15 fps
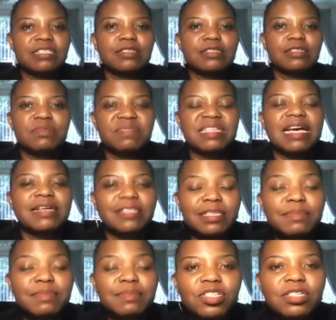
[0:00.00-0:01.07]
Instagram size
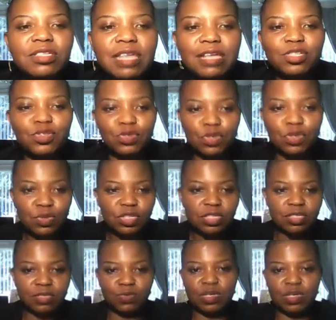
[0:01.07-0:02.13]
images. As you
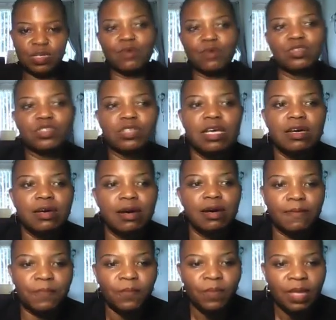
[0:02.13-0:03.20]
noticed when I was
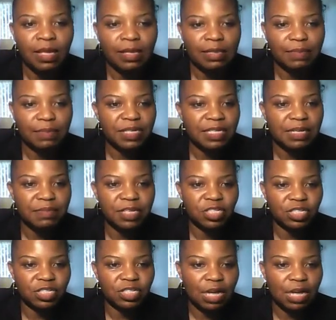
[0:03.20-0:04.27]
the pin
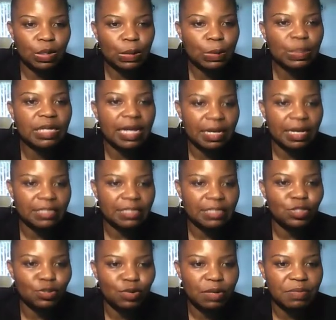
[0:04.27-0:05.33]
images now look like
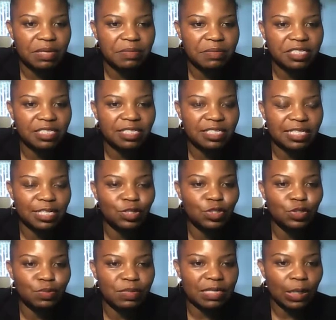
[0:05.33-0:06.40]
Instagram images. They
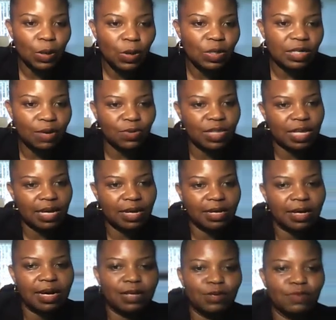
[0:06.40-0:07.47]
used to be long, now they are
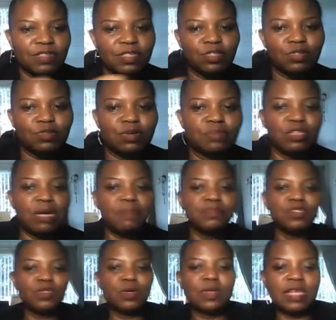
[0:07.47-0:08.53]
kind of Instagram
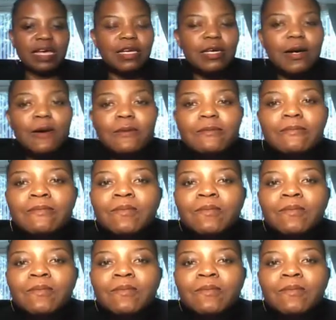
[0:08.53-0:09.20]
shaped. So there you go.